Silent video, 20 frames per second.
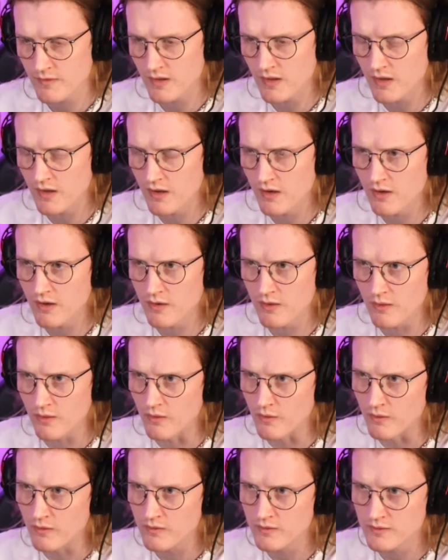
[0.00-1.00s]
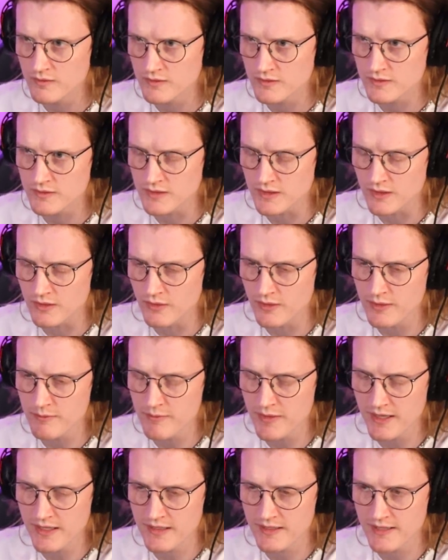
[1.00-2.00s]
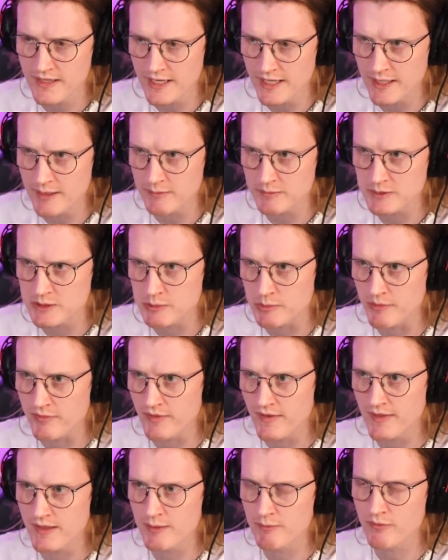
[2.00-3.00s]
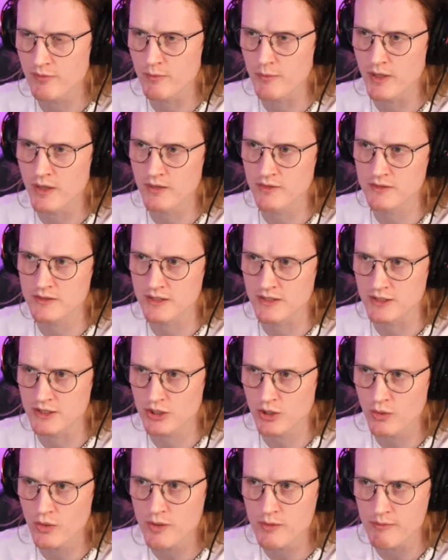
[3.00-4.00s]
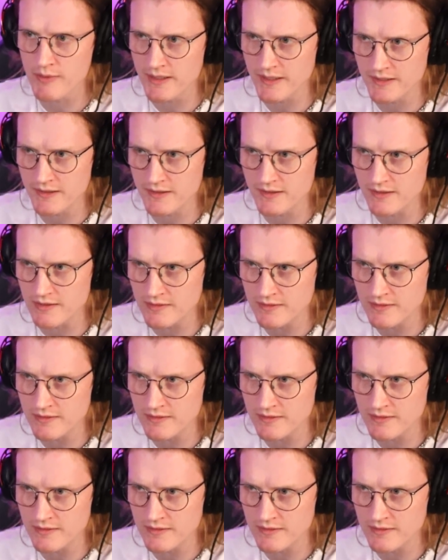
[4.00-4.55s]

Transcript: Oh, so he made games to prevent them from going to the toy maker.